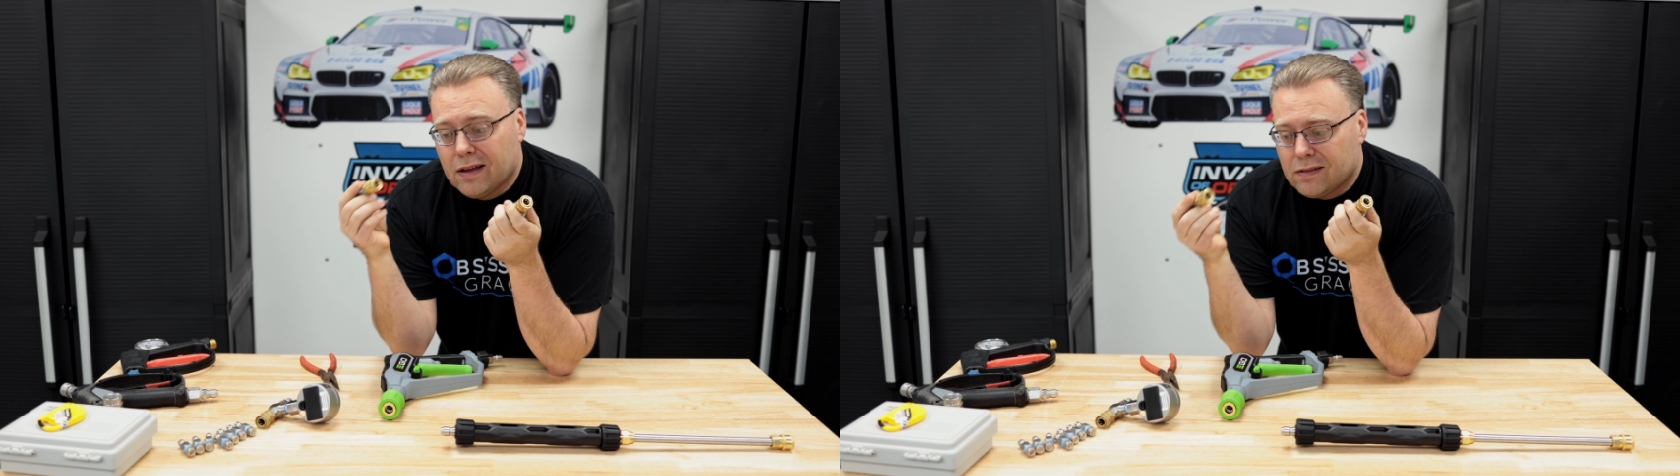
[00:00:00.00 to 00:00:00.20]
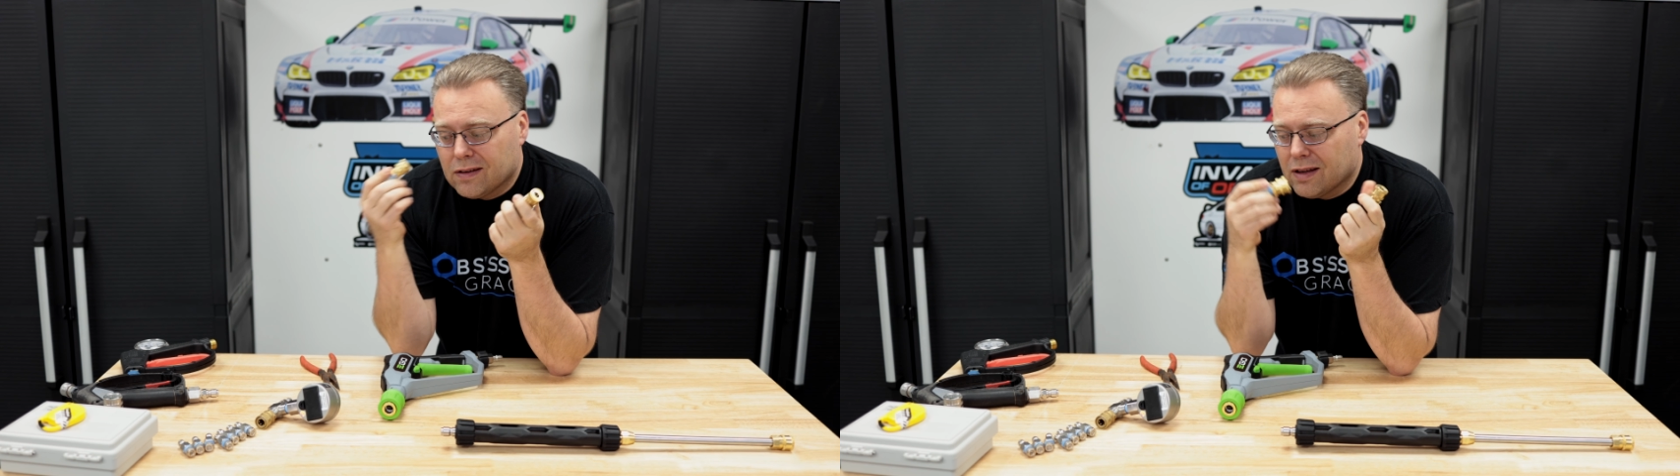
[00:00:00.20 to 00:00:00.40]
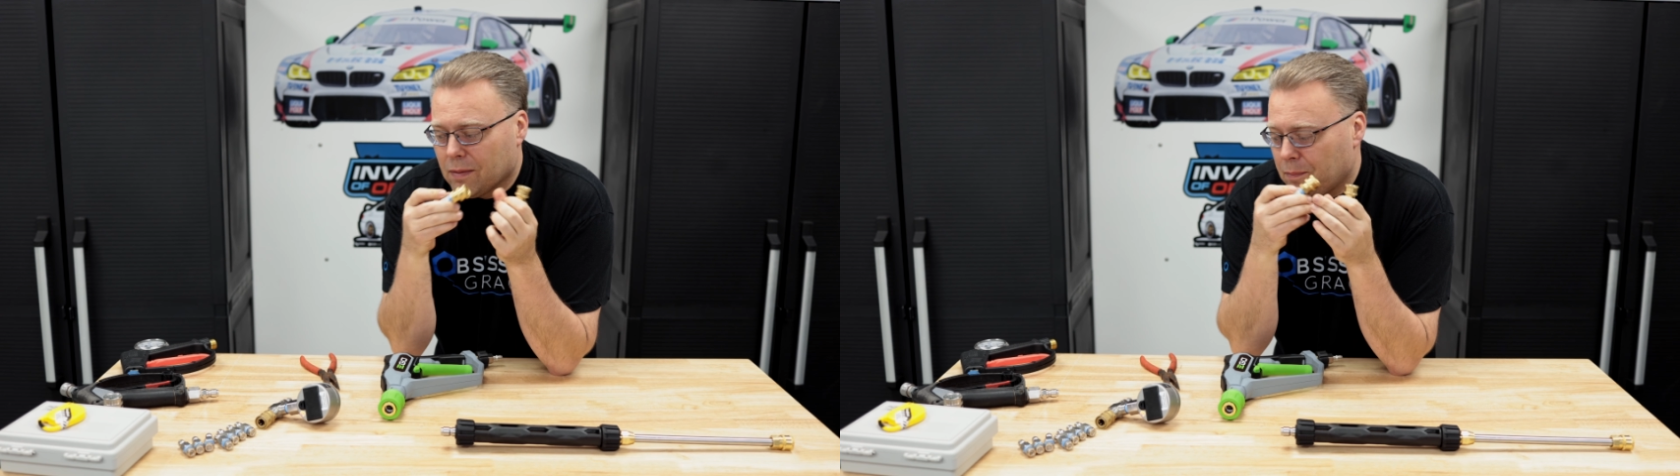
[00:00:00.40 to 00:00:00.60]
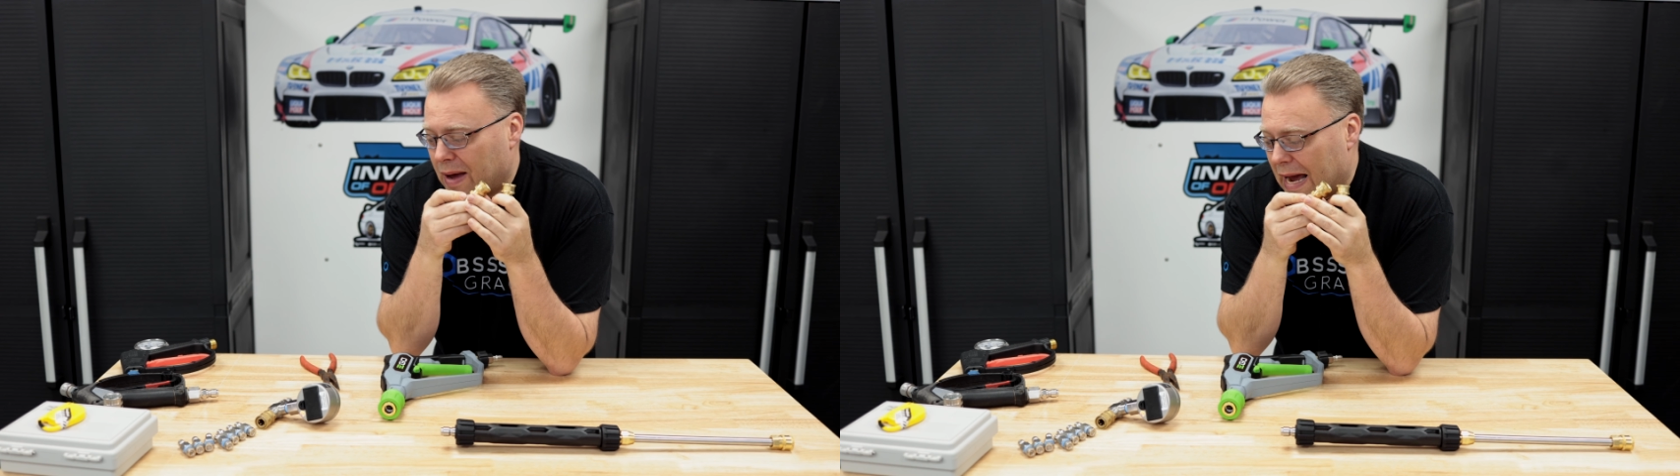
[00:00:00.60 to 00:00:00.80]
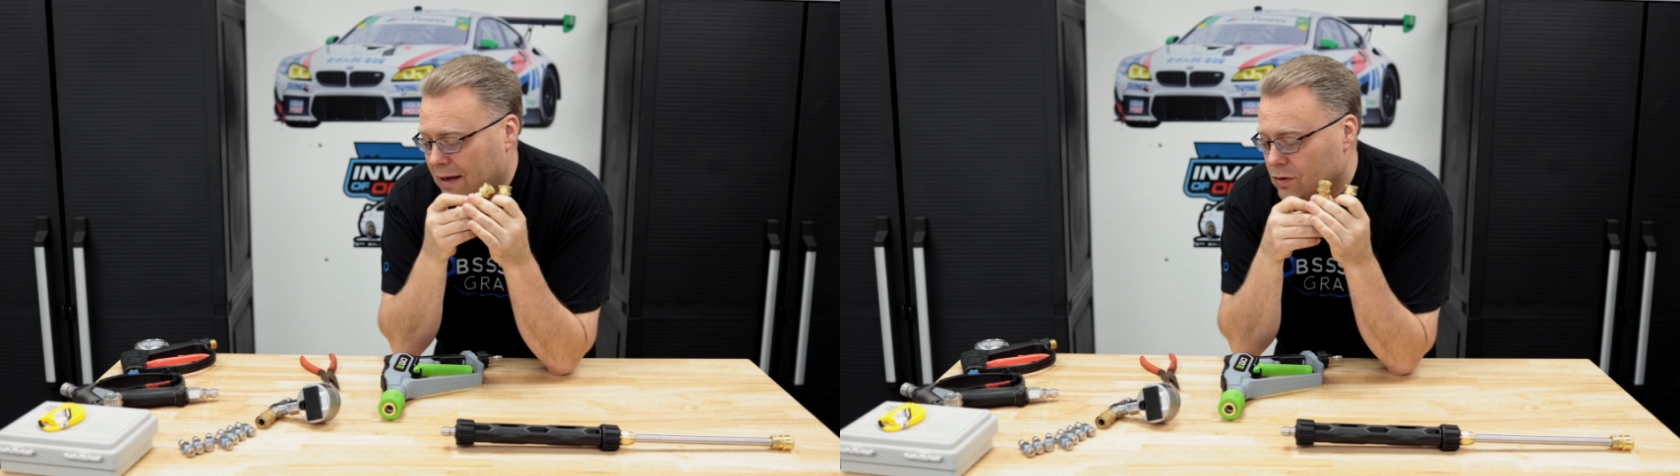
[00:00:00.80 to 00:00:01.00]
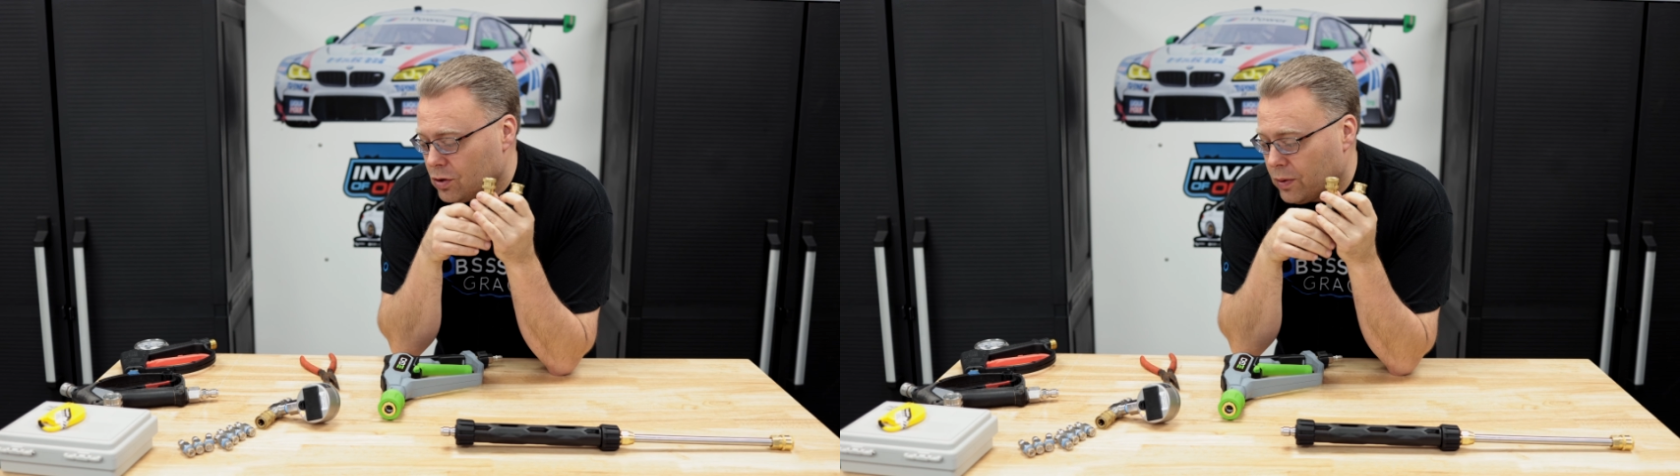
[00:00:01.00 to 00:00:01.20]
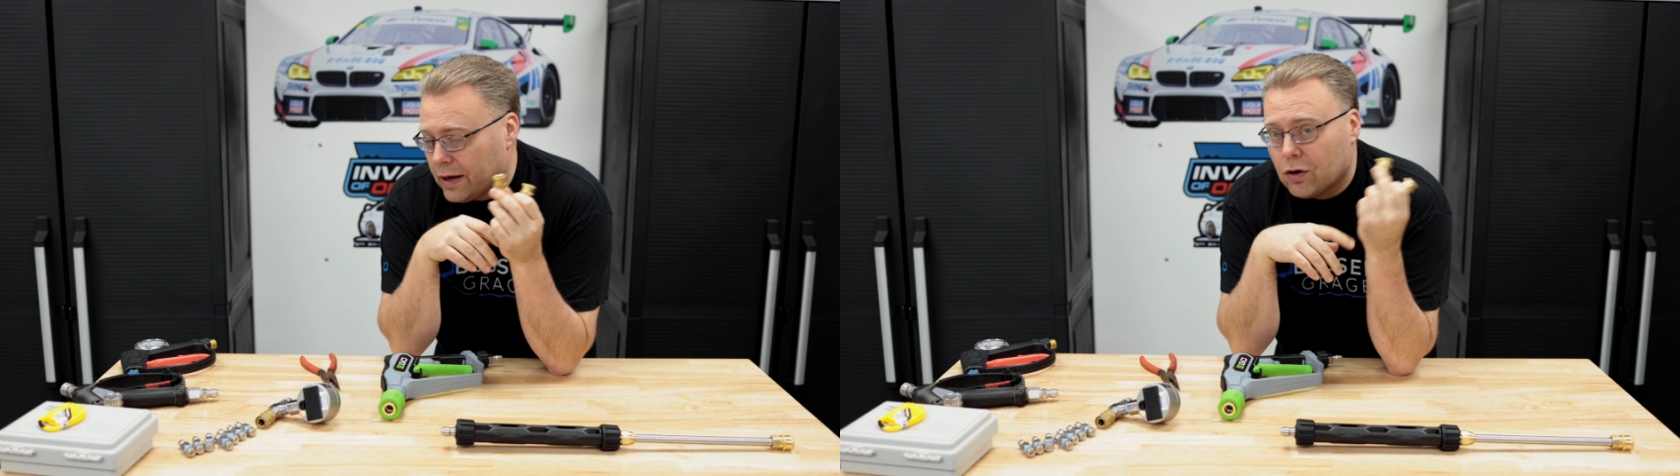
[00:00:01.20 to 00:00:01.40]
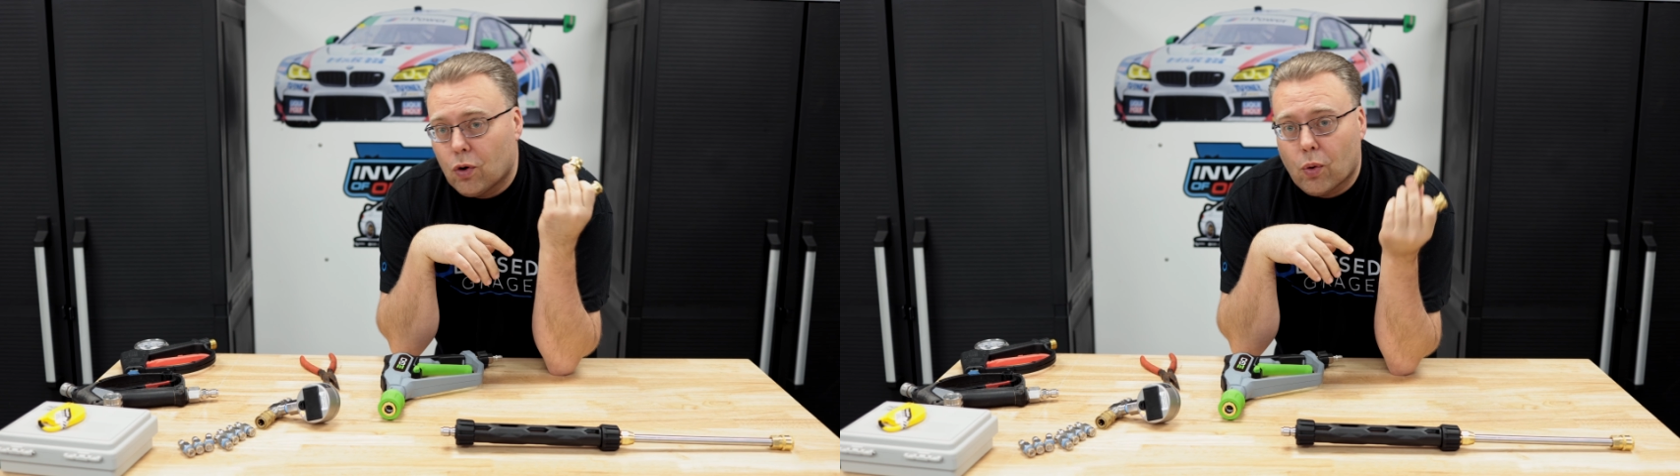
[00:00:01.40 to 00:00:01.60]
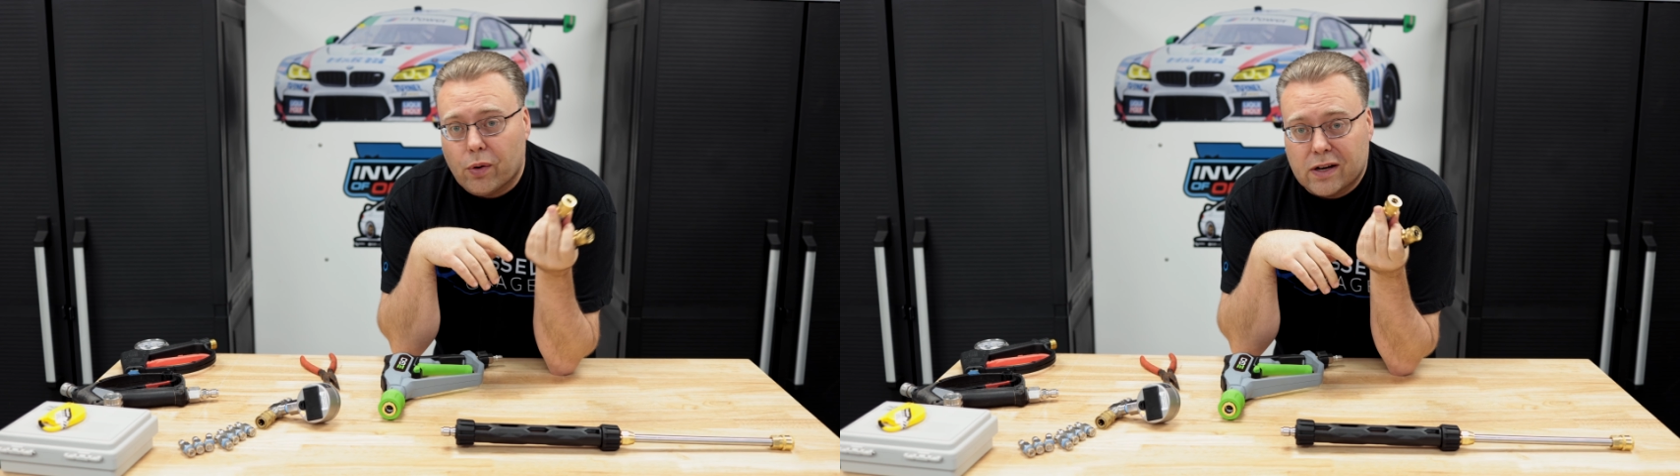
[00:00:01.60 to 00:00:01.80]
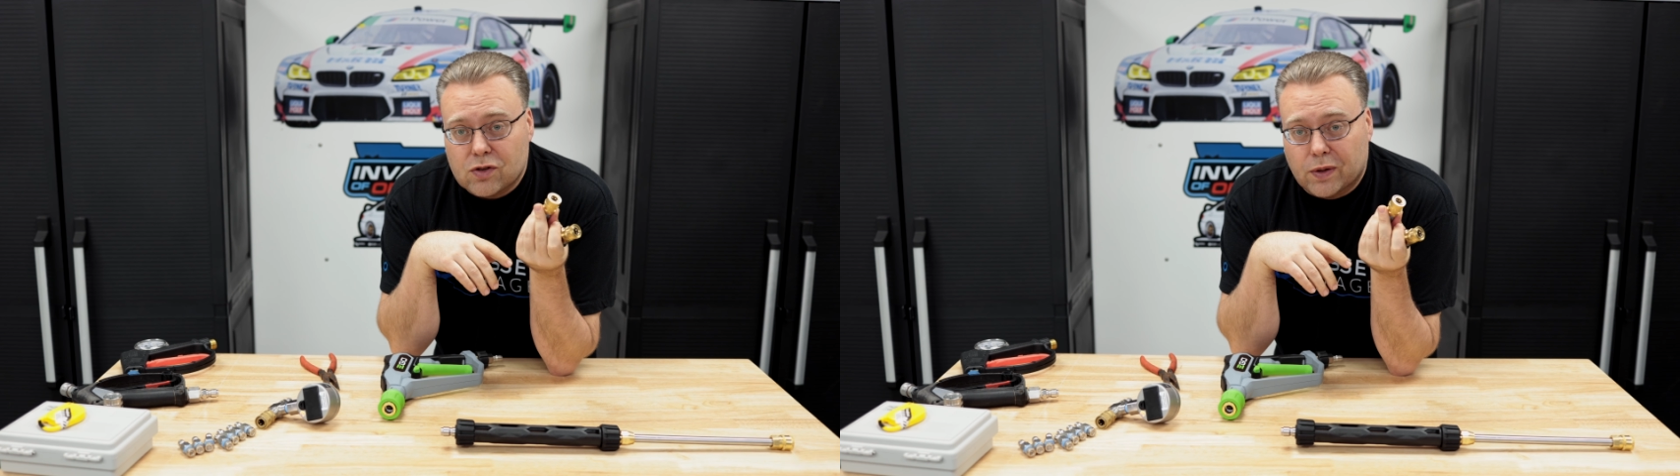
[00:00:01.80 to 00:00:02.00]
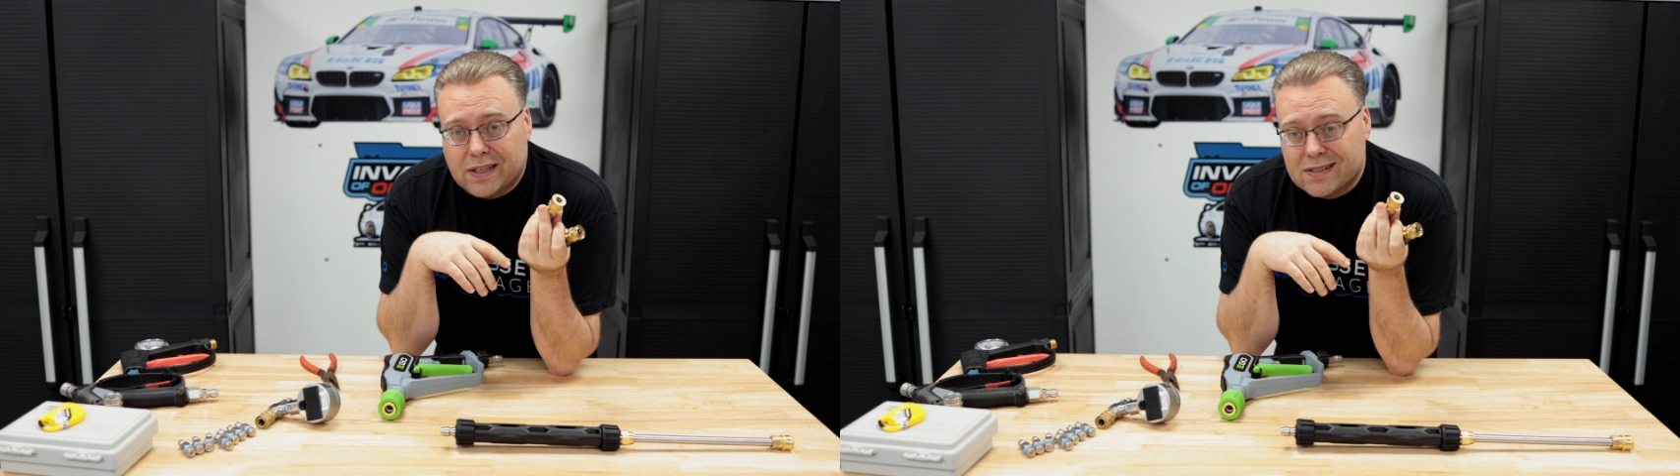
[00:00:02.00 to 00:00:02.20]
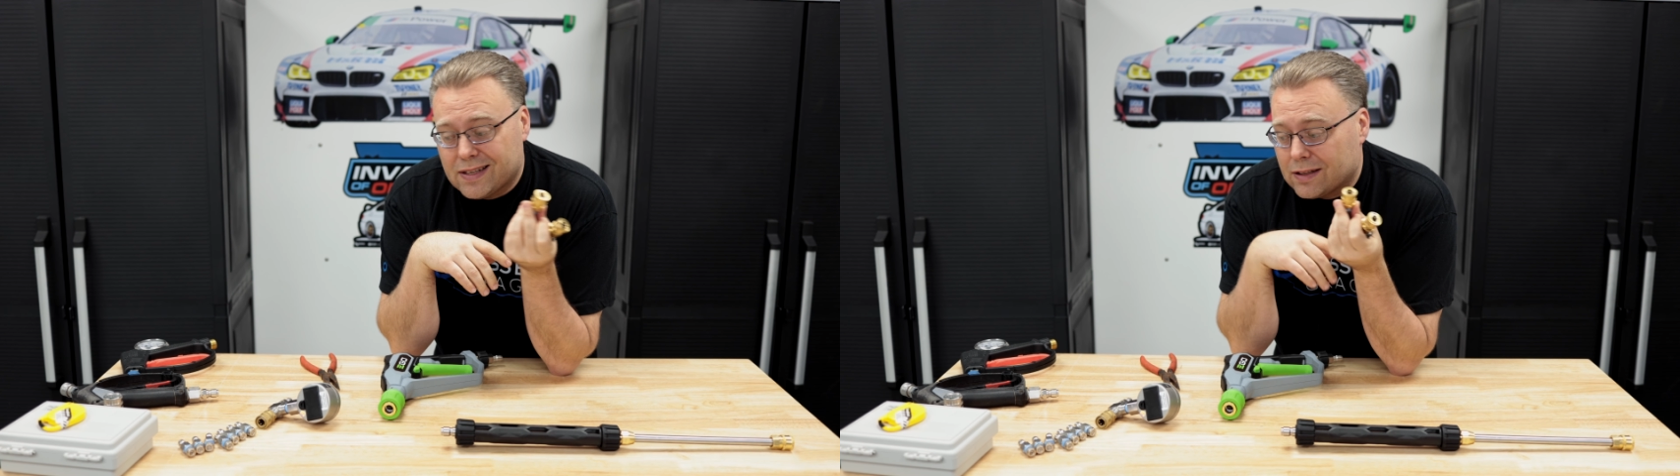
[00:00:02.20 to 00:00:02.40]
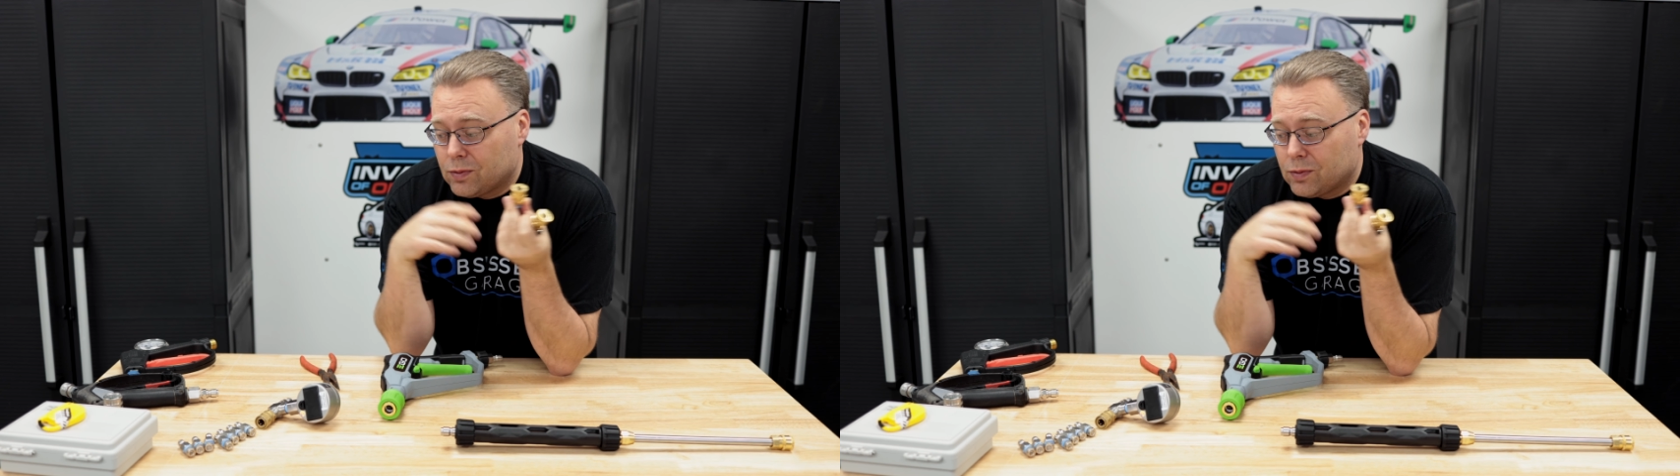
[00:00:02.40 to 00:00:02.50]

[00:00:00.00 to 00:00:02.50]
to get it back to a 1/4 inch quick disconnect,